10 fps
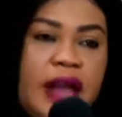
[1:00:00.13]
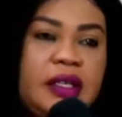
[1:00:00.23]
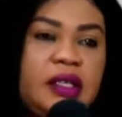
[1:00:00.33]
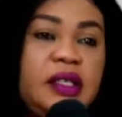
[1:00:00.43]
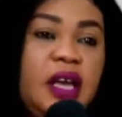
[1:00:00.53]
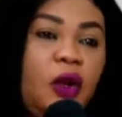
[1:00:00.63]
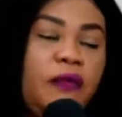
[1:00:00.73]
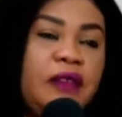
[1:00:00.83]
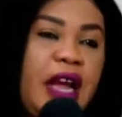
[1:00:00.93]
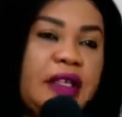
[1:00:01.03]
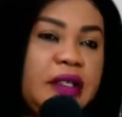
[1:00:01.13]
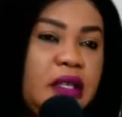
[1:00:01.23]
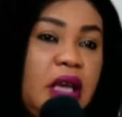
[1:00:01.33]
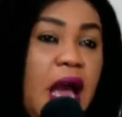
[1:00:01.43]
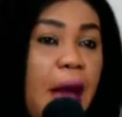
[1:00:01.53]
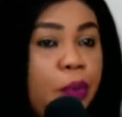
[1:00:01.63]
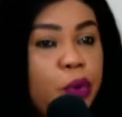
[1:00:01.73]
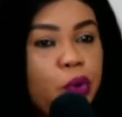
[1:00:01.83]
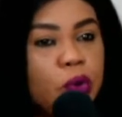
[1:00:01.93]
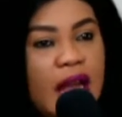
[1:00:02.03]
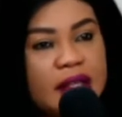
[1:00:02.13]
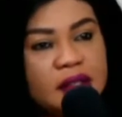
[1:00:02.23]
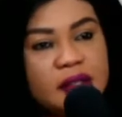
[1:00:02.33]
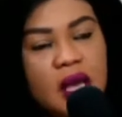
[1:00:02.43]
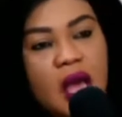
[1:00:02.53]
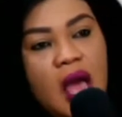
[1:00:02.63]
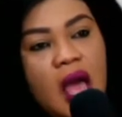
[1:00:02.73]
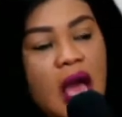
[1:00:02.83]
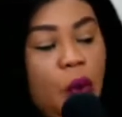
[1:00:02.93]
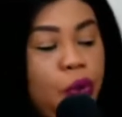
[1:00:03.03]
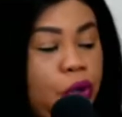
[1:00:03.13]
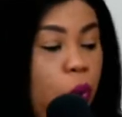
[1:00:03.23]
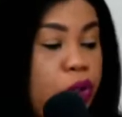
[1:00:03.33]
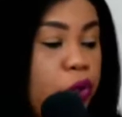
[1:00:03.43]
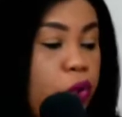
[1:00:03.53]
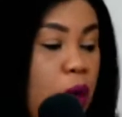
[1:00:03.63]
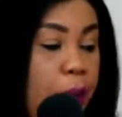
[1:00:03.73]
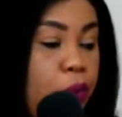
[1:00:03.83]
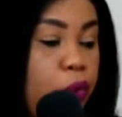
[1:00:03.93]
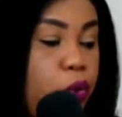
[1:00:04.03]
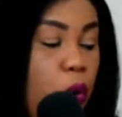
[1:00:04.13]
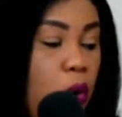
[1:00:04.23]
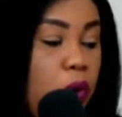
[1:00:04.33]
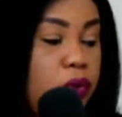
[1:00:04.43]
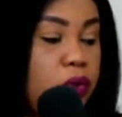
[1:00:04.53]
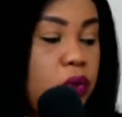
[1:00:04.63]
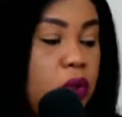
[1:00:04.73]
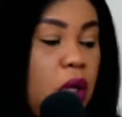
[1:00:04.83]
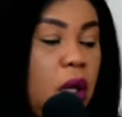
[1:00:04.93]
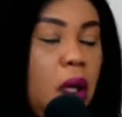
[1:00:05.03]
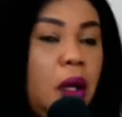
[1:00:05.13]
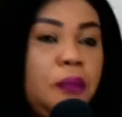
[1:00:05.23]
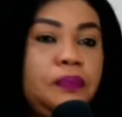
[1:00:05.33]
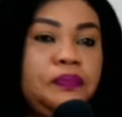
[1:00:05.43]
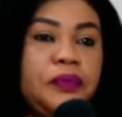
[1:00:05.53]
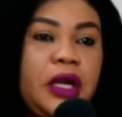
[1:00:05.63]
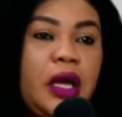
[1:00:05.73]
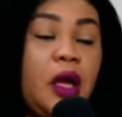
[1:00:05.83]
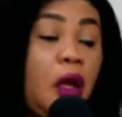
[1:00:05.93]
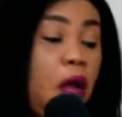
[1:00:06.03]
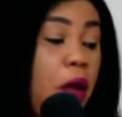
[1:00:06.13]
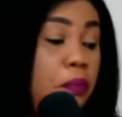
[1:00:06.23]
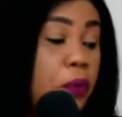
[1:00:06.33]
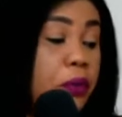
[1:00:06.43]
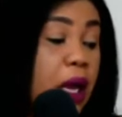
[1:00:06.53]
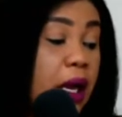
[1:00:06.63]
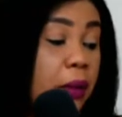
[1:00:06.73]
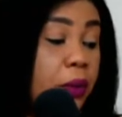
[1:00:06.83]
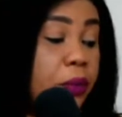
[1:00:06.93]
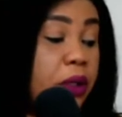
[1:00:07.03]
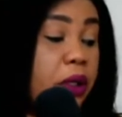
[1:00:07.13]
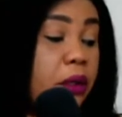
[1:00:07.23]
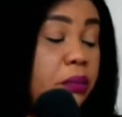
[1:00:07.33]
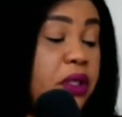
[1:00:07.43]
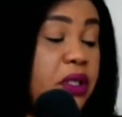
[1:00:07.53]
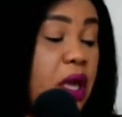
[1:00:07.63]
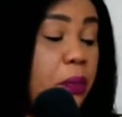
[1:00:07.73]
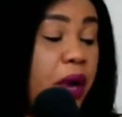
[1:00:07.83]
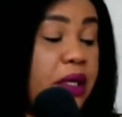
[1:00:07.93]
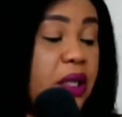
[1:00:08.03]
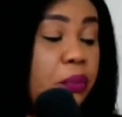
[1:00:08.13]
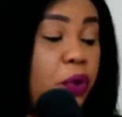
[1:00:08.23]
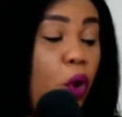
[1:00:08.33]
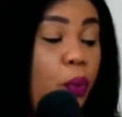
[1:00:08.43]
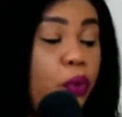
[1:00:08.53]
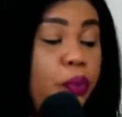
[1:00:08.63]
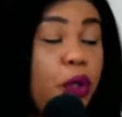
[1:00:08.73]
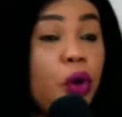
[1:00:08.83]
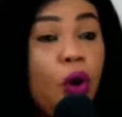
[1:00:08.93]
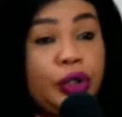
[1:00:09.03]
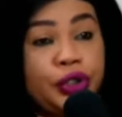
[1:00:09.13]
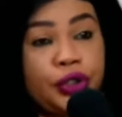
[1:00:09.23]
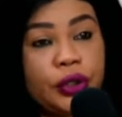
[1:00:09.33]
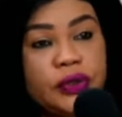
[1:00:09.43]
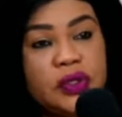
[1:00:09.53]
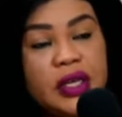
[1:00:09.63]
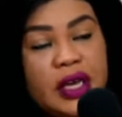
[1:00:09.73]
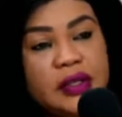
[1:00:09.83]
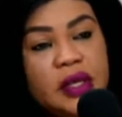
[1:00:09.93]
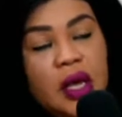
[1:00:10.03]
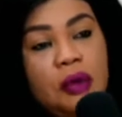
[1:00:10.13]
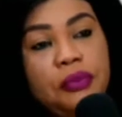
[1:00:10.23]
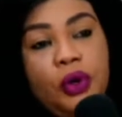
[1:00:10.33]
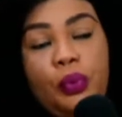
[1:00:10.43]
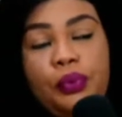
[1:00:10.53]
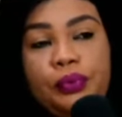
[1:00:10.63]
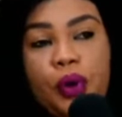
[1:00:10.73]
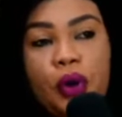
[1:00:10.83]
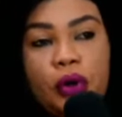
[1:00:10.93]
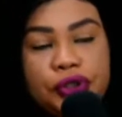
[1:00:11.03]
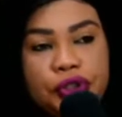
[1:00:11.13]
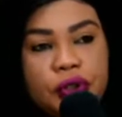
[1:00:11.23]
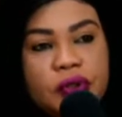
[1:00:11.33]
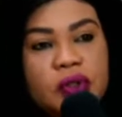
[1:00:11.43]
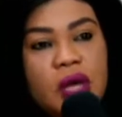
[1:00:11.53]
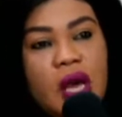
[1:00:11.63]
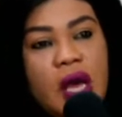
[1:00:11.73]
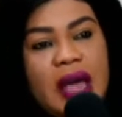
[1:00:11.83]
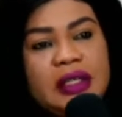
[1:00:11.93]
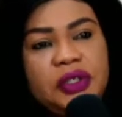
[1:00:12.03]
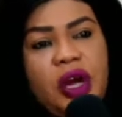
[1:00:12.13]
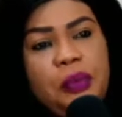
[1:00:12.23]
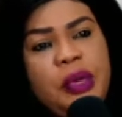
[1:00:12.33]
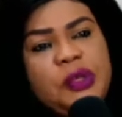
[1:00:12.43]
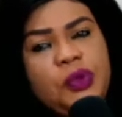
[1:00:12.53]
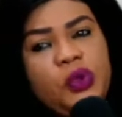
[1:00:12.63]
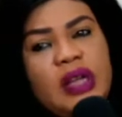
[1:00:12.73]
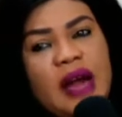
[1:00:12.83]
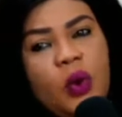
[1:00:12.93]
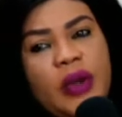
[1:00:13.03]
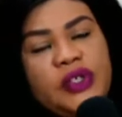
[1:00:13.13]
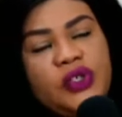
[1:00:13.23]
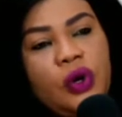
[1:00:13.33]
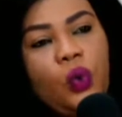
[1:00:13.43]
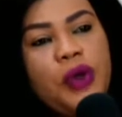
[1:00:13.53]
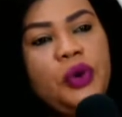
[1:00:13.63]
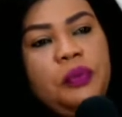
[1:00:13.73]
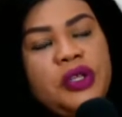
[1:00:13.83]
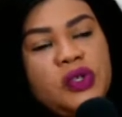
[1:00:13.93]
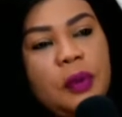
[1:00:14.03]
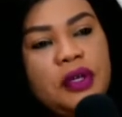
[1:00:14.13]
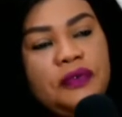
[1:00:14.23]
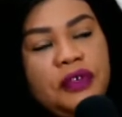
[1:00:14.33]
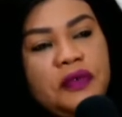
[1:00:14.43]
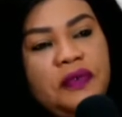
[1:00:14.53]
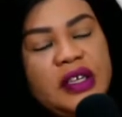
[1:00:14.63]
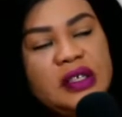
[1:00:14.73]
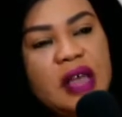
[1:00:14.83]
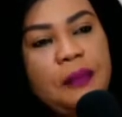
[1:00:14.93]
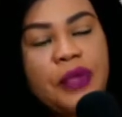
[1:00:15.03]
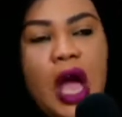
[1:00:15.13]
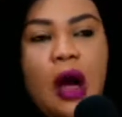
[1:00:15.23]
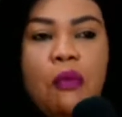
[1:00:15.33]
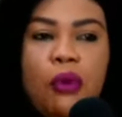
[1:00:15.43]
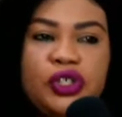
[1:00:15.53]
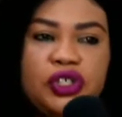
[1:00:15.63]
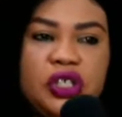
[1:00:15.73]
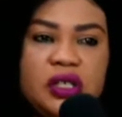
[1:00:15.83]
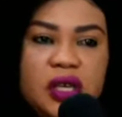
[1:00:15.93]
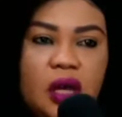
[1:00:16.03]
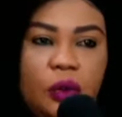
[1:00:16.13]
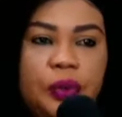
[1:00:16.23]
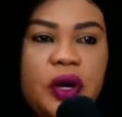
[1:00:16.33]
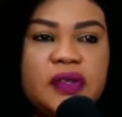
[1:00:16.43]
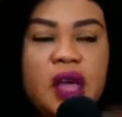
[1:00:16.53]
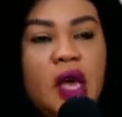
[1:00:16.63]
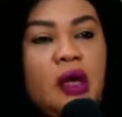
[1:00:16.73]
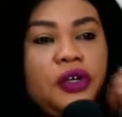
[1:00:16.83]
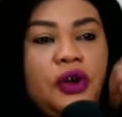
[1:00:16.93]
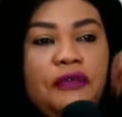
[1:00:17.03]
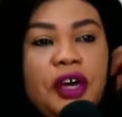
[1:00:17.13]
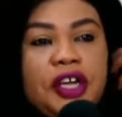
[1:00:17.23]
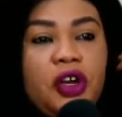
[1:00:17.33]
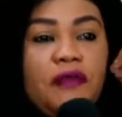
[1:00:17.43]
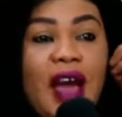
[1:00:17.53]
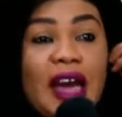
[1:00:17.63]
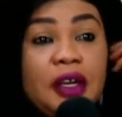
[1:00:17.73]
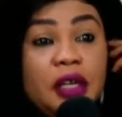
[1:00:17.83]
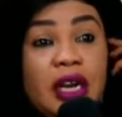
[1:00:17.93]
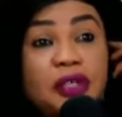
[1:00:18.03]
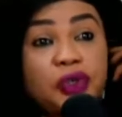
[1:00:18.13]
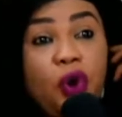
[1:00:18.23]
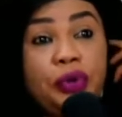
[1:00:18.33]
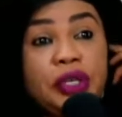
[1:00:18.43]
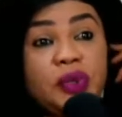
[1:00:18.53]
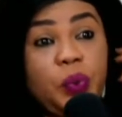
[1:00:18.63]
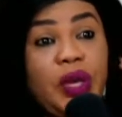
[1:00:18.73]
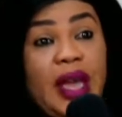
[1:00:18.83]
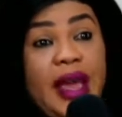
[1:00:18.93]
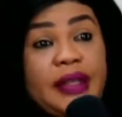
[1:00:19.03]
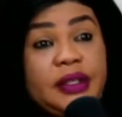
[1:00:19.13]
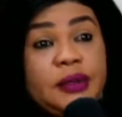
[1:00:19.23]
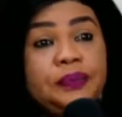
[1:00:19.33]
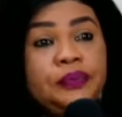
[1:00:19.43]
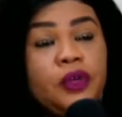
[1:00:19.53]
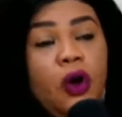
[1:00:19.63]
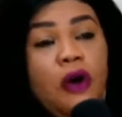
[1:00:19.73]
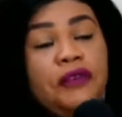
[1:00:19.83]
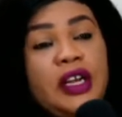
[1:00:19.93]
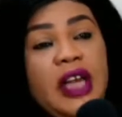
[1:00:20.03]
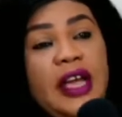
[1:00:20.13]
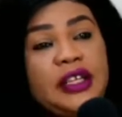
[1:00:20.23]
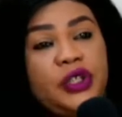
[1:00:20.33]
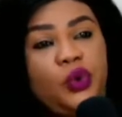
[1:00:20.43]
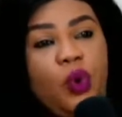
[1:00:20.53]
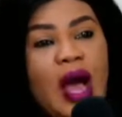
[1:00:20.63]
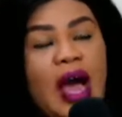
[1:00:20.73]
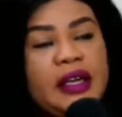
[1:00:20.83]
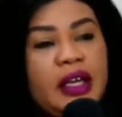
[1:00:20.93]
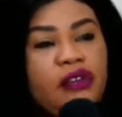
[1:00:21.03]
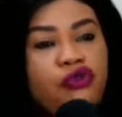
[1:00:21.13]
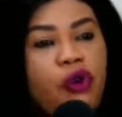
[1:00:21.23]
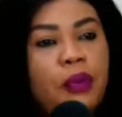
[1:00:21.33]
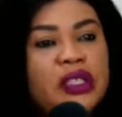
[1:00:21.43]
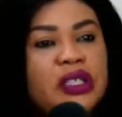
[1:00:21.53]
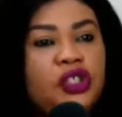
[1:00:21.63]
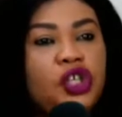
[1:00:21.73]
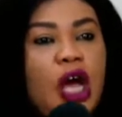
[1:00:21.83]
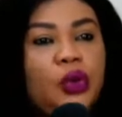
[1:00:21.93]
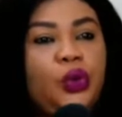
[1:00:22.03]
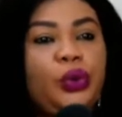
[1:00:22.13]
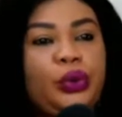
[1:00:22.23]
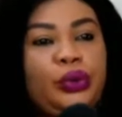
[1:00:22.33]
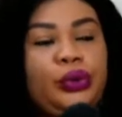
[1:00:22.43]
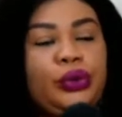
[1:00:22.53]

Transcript: the tale of Nancy. It happened to Nancy, and we don't want it to happen to us. Mommy, Mrs. Yembra is saying, be open but cautious. Yes, be open but cautious. And it brings me to that question: when you meet somebody for the first time, how much detail? Because funny enough, I had another story this weekend of a lady who had a traumatic childhood